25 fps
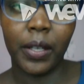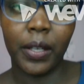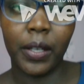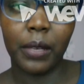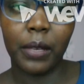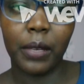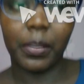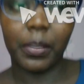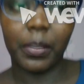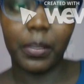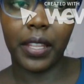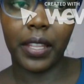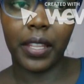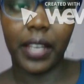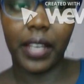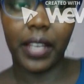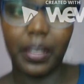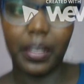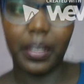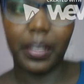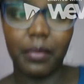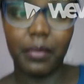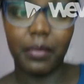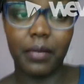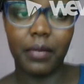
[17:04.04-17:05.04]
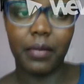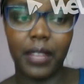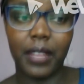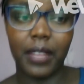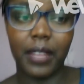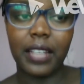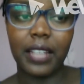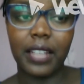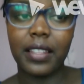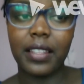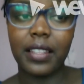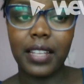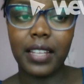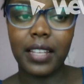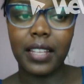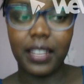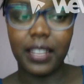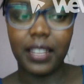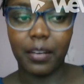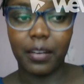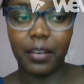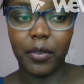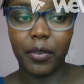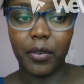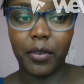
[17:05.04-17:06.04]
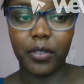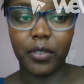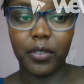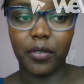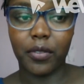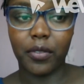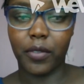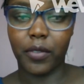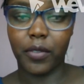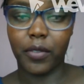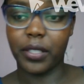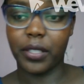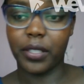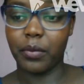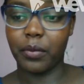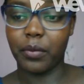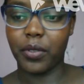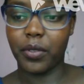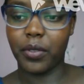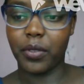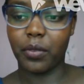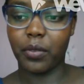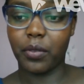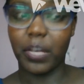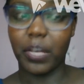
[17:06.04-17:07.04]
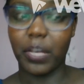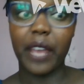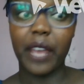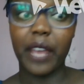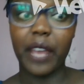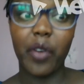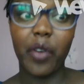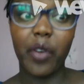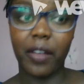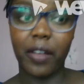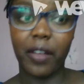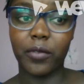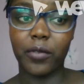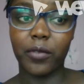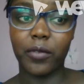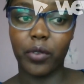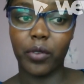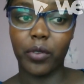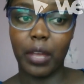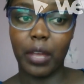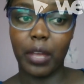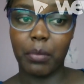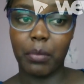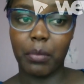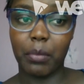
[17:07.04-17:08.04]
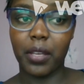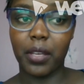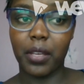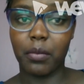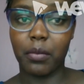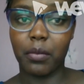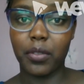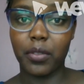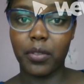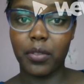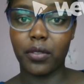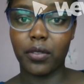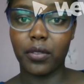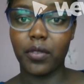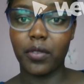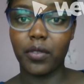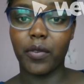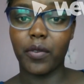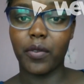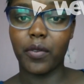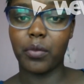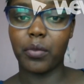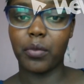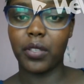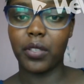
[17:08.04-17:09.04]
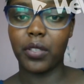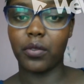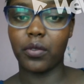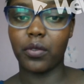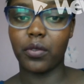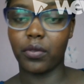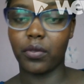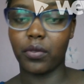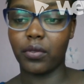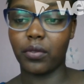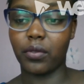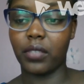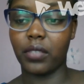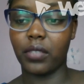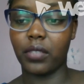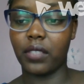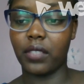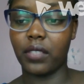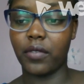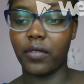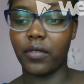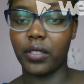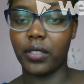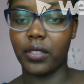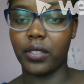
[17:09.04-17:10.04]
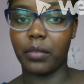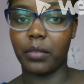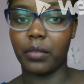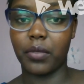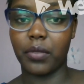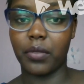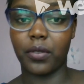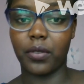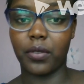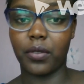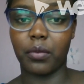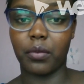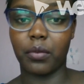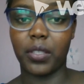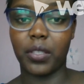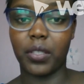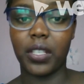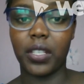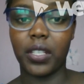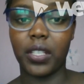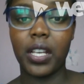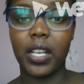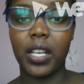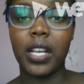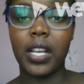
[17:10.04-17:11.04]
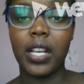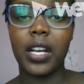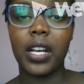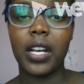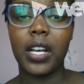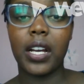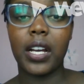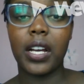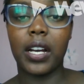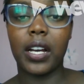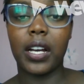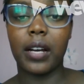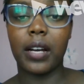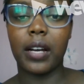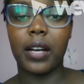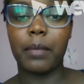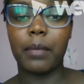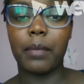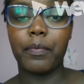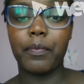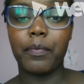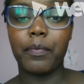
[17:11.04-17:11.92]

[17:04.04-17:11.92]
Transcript: but they can that can amount to false imprisonment. I don't have to know I am being imprisoned for me to sue in false imprisonment. The